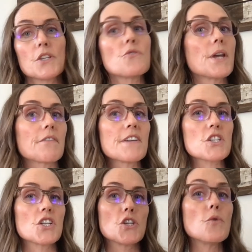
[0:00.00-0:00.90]
you hear
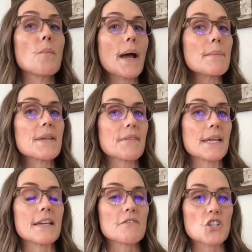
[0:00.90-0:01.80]
fiction, you might be
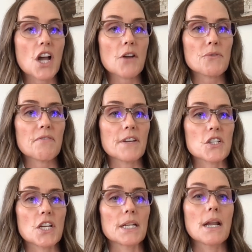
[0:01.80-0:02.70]
thinking of genre
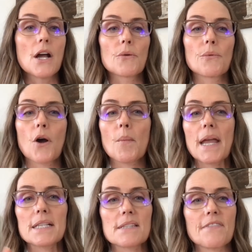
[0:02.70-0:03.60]
fiction,
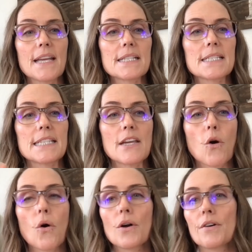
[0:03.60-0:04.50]
romance, fantasy,
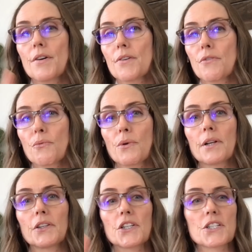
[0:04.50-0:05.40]
horror,
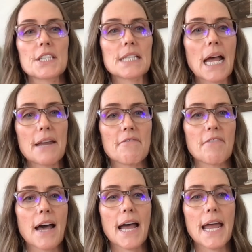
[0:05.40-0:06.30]
thriller,
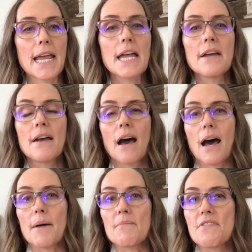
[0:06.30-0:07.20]
sci-fi.
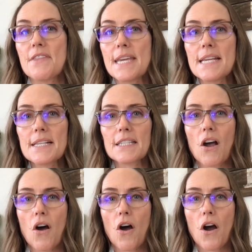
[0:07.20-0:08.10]
These
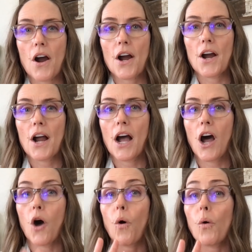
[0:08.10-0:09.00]
are
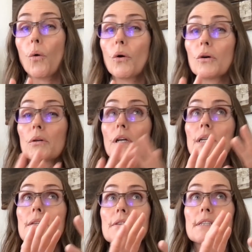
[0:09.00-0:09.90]
a whole
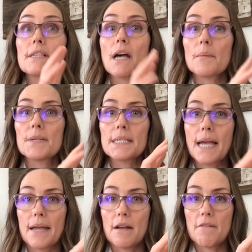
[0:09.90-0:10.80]

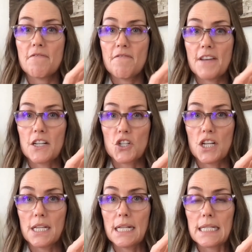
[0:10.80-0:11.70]
subset of
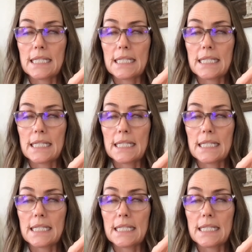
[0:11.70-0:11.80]
fiction.